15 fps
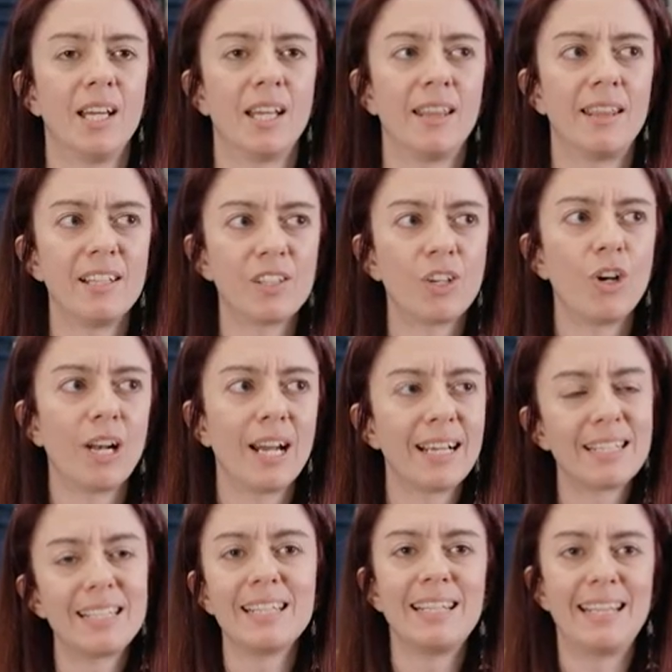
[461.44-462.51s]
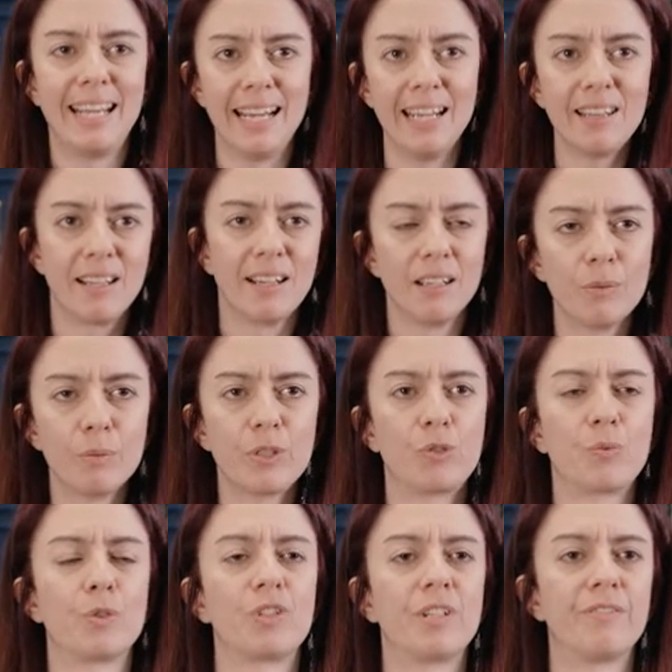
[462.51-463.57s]
This collected data,
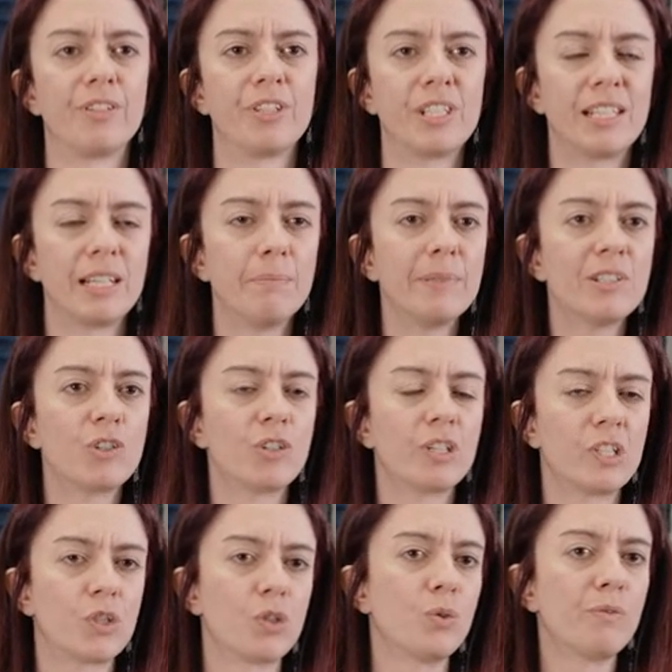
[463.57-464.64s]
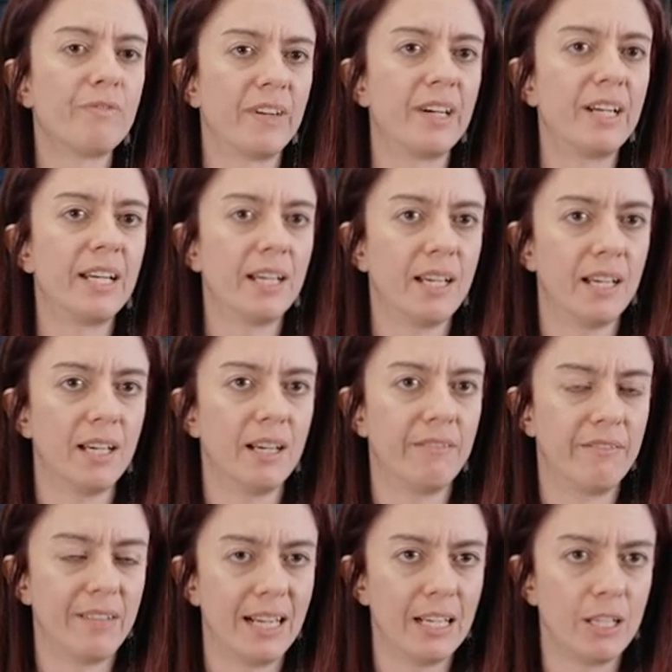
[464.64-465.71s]
which was the first step, is on its own very
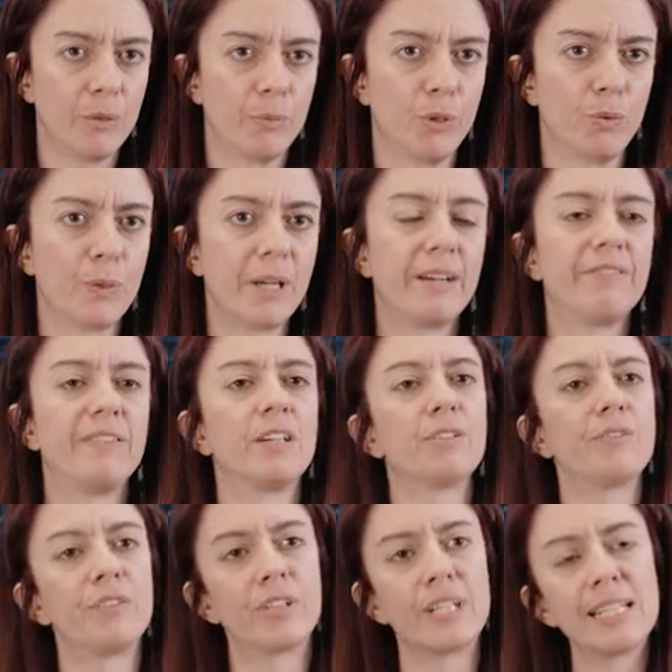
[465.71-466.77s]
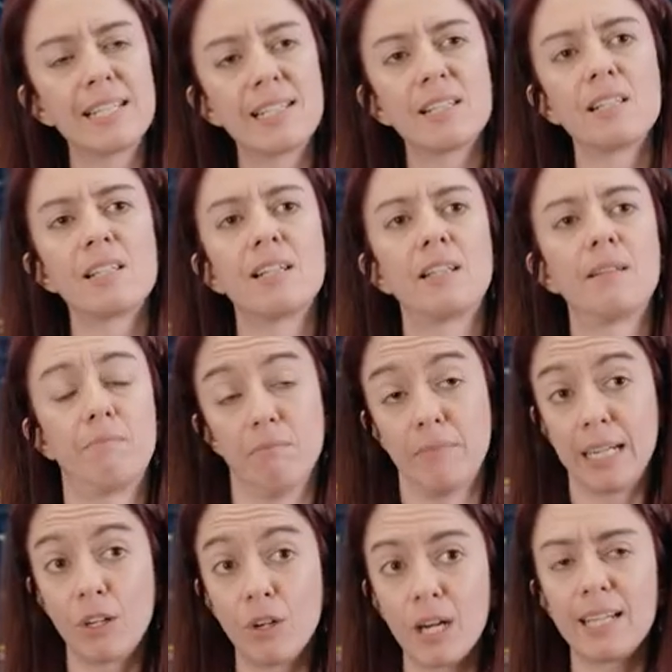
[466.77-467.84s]
valuable. We have found, for instance, that
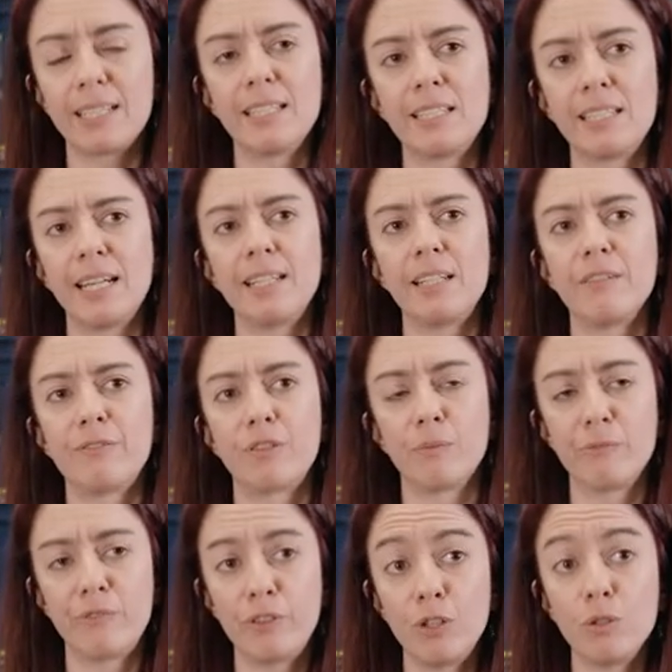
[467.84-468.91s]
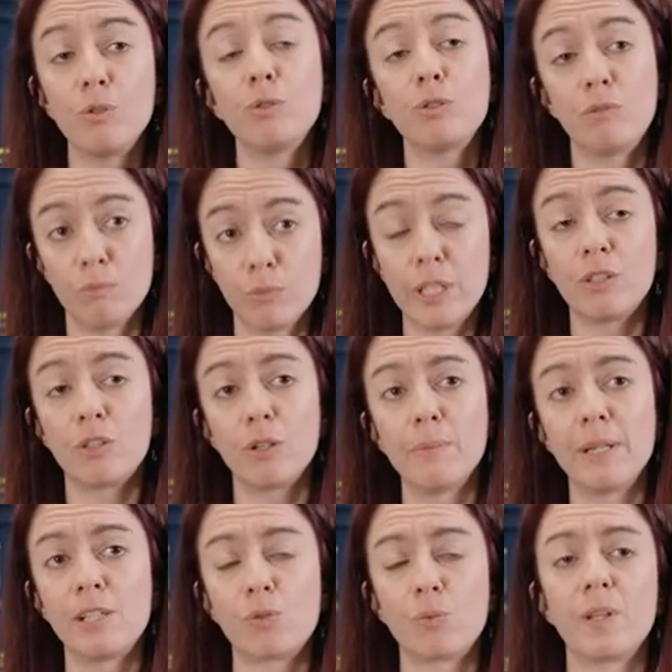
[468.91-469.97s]
by collecting data from few wind
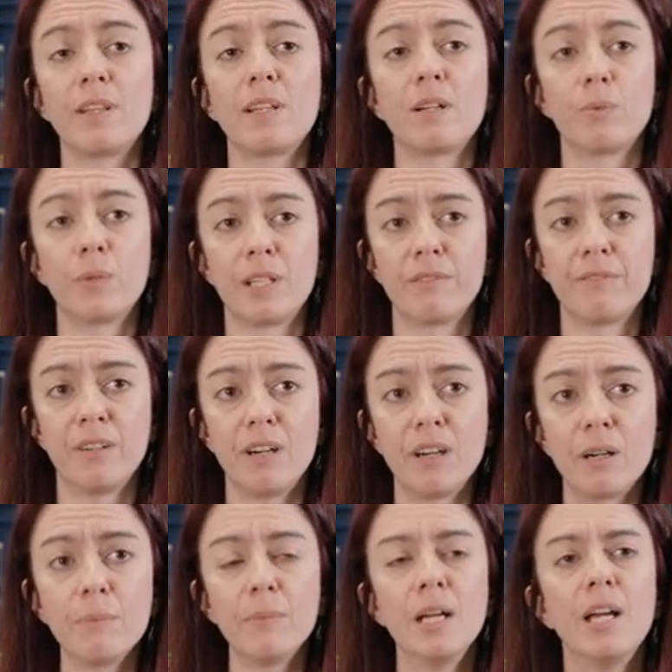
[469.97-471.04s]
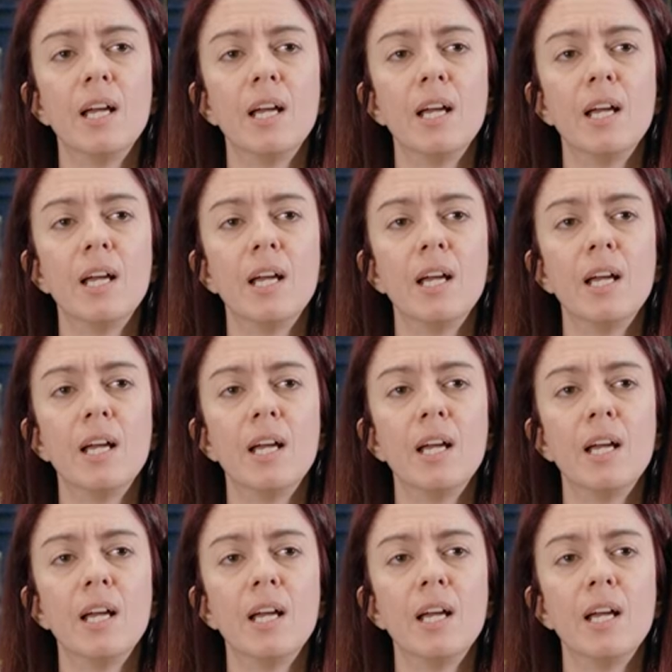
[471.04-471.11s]
turbines within a wind farm,